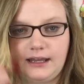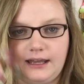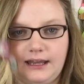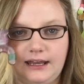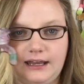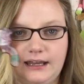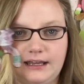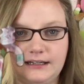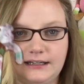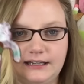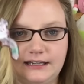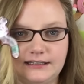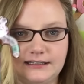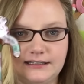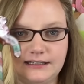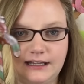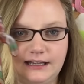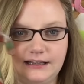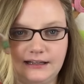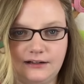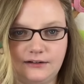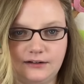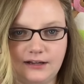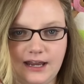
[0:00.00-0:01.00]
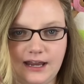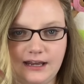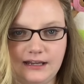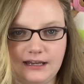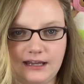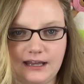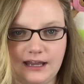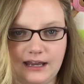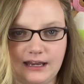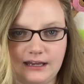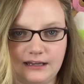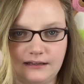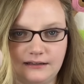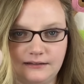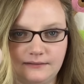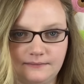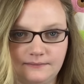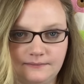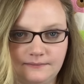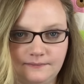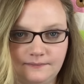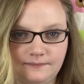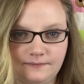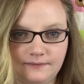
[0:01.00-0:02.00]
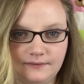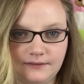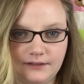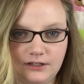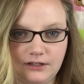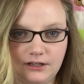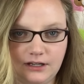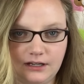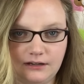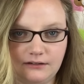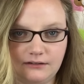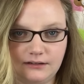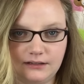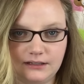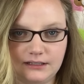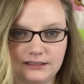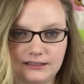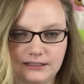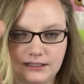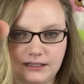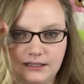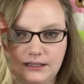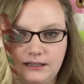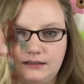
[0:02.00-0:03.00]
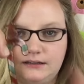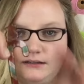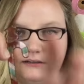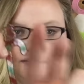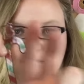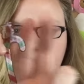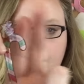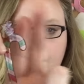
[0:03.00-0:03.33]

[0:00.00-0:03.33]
And it's a little candy cane. You can't really see it.